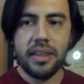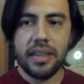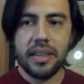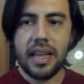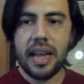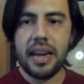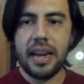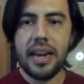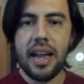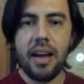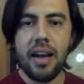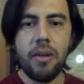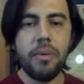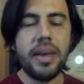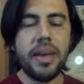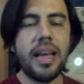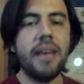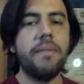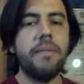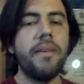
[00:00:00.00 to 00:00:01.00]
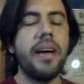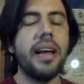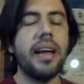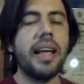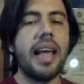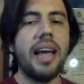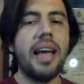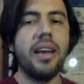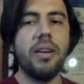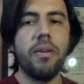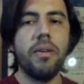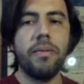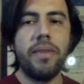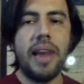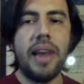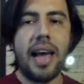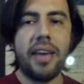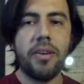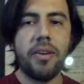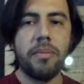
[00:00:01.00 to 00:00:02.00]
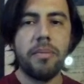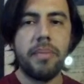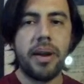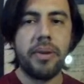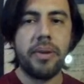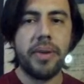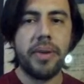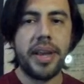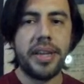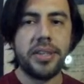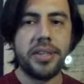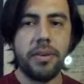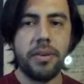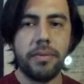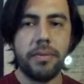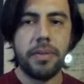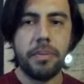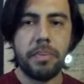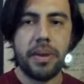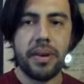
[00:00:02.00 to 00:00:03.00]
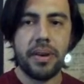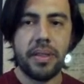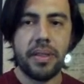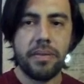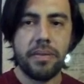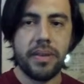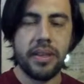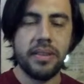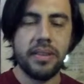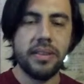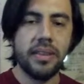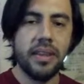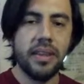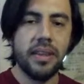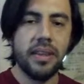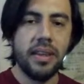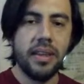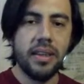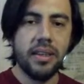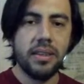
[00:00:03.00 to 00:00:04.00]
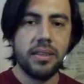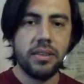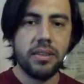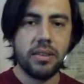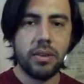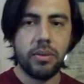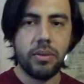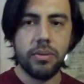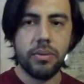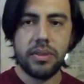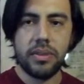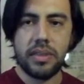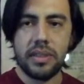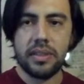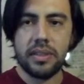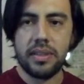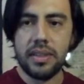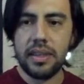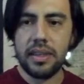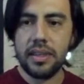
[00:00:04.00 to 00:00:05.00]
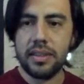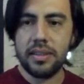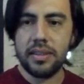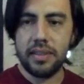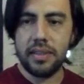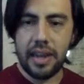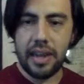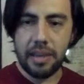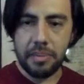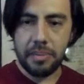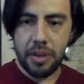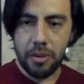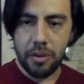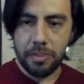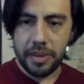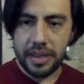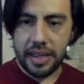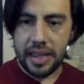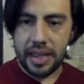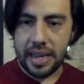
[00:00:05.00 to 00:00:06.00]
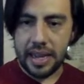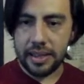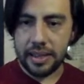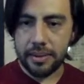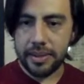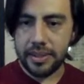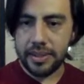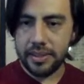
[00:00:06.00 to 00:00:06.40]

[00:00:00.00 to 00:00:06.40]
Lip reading: Yeah, now we have a kind of lion variation of the peer defense. So c6, let me open the data.